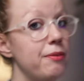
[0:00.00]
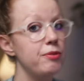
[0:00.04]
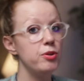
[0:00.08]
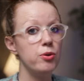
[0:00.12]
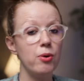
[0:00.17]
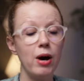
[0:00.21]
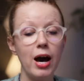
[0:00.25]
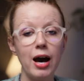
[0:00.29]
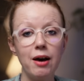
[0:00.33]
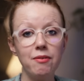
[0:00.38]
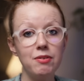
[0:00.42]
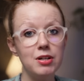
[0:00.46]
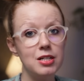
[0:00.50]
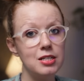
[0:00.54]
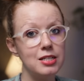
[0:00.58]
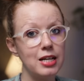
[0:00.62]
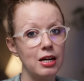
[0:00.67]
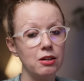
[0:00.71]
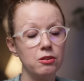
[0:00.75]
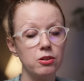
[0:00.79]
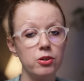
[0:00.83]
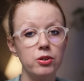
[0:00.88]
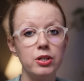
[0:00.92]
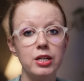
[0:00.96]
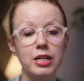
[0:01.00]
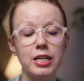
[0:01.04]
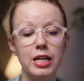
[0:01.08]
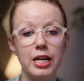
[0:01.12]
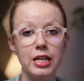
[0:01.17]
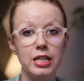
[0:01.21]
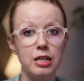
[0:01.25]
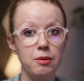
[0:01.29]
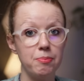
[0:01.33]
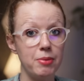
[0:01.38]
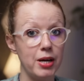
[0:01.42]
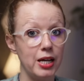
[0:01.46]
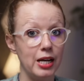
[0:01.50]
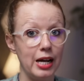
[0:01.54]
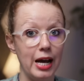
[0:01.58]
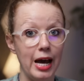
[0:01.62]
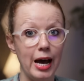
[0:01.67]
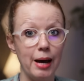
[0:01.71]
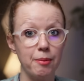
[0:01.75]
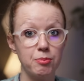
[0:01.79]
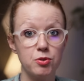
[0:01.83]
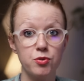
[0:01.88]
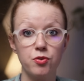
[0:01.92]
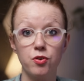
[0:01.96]
If you haven't downloaded any beta
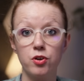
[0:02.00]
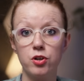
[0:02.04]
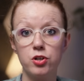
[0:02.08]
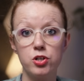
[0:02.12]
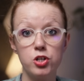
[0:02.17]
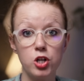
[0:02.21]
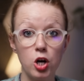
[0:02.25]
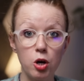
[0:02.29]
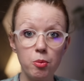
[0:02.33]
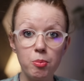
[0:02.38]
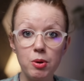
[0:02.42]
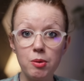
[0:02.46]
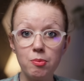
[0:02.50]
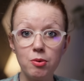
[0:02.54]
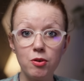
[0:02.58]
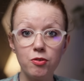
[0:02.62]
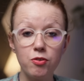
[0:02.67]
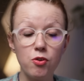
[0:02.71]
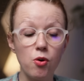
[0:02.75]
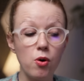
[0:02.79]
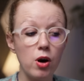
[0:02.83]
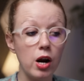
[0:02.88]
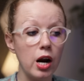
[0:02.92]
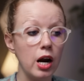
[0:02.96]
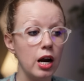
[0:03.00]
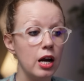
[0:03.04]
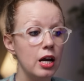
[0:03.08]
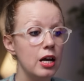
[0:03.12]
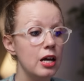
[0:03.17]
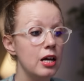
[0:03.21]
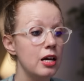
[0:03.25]
apps for Adobe before,